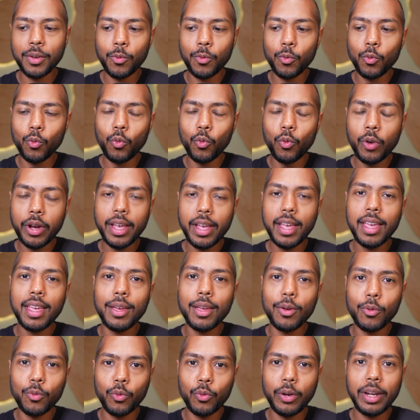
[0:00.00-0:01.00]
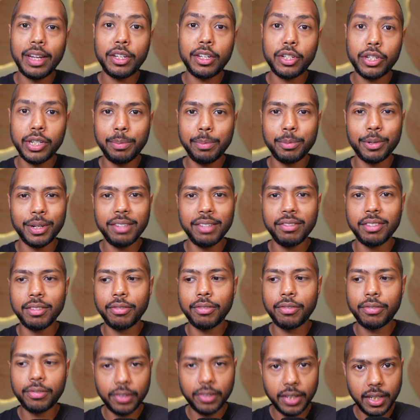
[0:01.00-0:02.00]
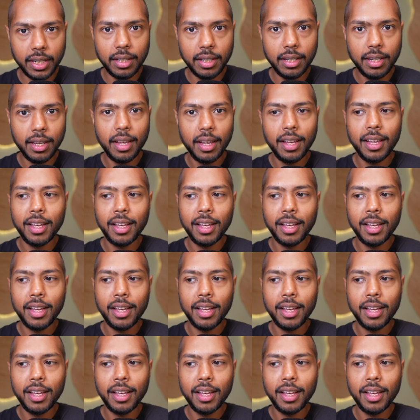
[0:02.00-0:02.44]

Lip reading: way cheaper, even free,